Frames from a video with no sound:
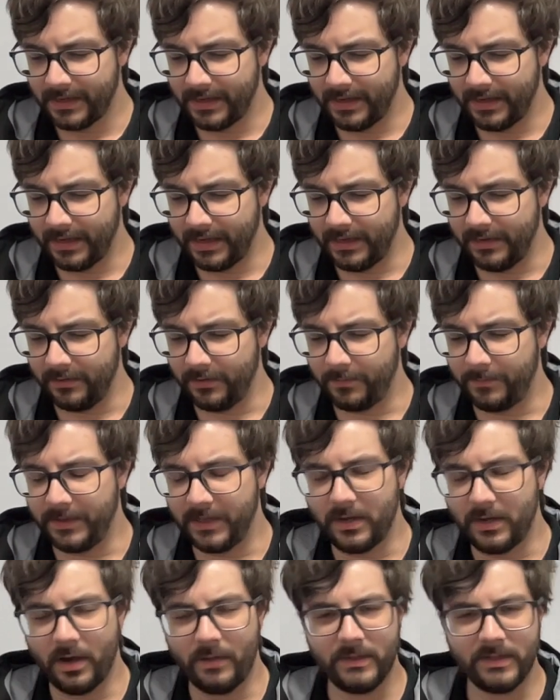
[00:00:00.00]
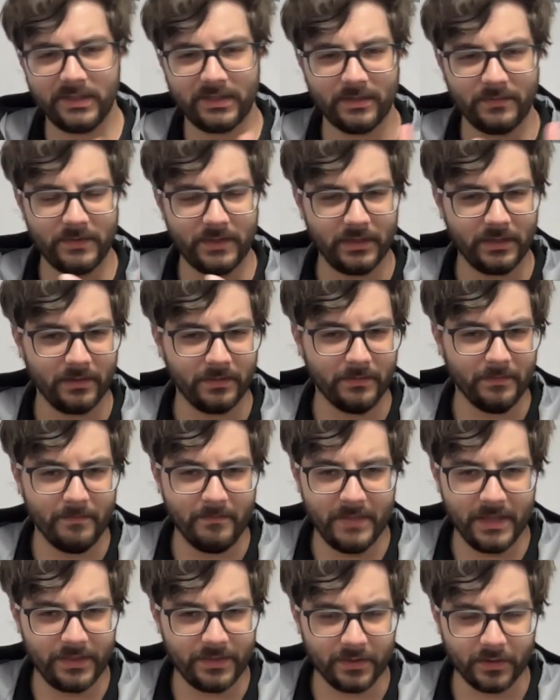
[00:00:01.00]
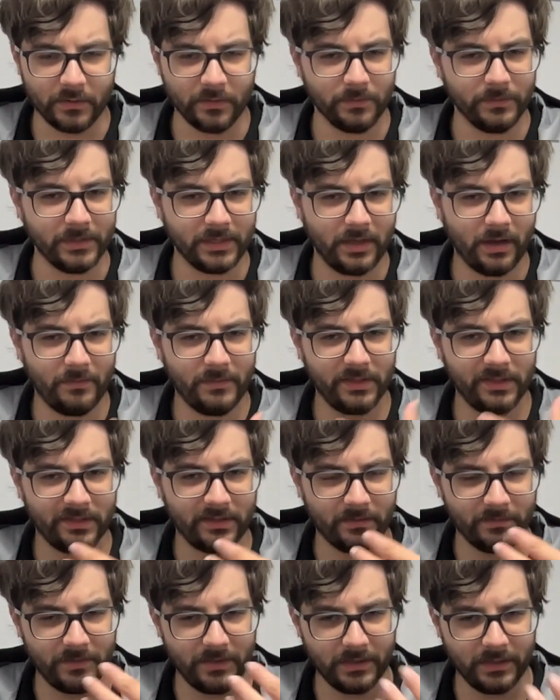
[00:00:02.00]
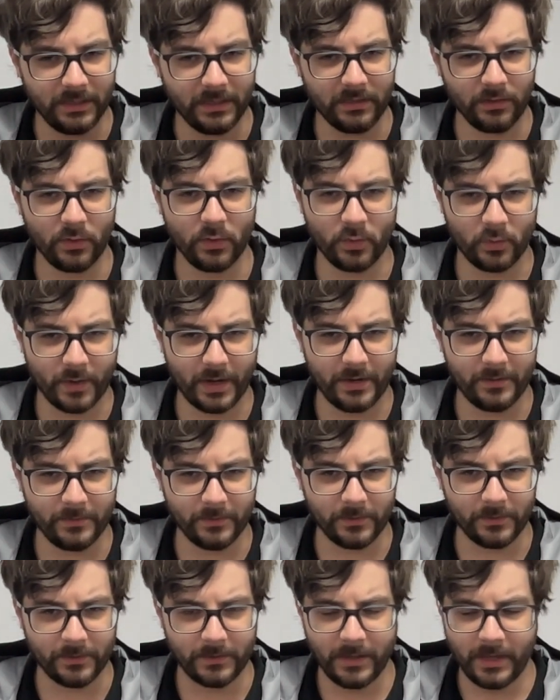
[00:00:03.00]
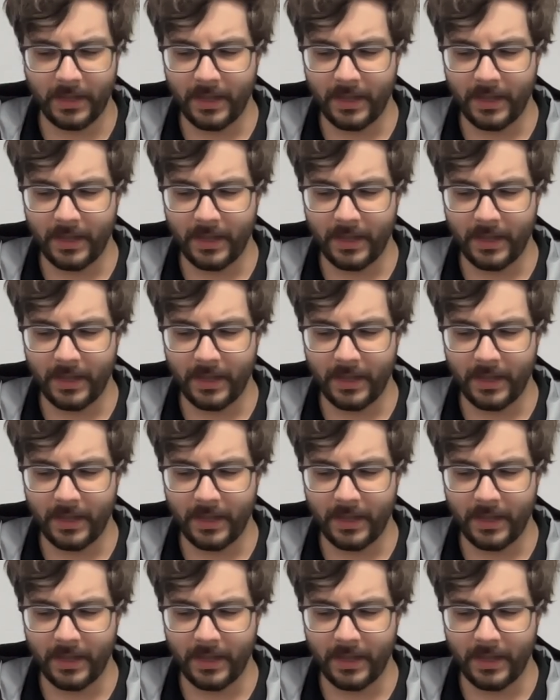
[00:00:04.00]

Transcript: again, becoming something mythical, becoming something incredible